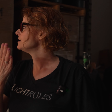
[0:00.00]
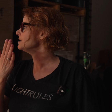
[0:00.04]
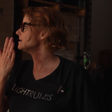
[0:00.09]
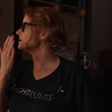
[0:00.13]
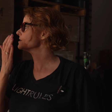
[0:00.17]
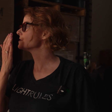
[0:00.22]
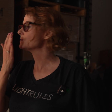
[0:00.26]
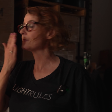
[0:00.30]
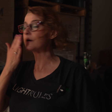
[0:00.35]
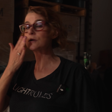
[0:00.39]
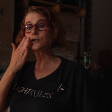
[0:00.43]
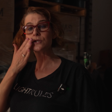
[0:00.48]

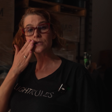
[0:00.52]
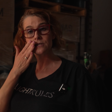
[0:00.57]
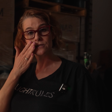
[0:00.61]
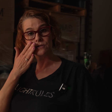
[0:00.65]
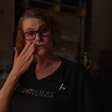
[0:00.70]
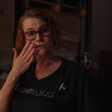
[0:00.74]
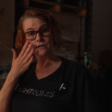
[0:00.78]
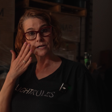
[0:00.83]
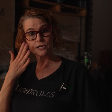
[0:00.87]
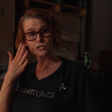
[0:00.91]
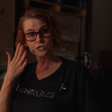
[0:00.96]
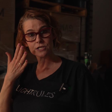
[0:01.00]
especially the
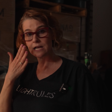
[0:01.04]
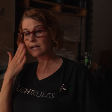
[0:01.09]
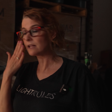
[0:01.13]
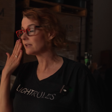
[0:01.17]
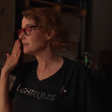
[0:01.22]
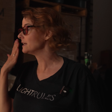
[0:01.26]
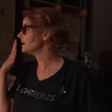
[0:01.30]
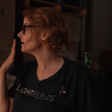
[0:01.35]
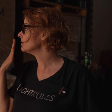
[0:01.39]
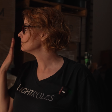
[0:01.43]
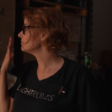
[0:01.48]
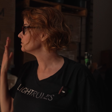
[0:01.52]

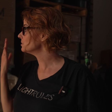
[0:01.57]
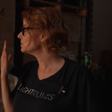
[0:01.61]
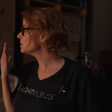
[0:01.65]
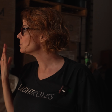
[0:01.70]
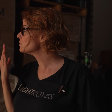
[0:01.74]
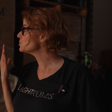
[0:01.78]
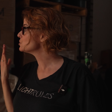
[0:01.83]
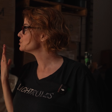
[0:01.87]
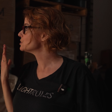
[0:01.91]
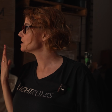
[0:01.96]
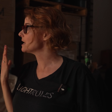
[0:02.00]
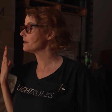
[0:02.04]
directionality of the
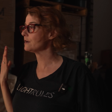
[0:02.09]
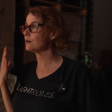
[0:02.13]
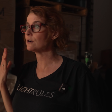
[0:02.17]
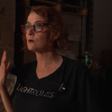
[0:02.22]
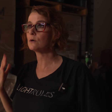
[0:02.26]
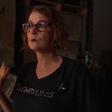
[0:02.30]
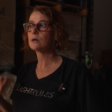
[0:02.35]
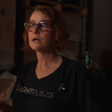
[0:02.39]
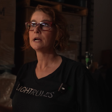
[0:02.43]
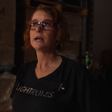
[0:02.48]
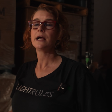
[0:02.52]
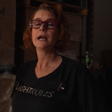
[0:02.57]
nose
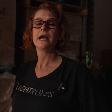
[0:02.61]
shadow.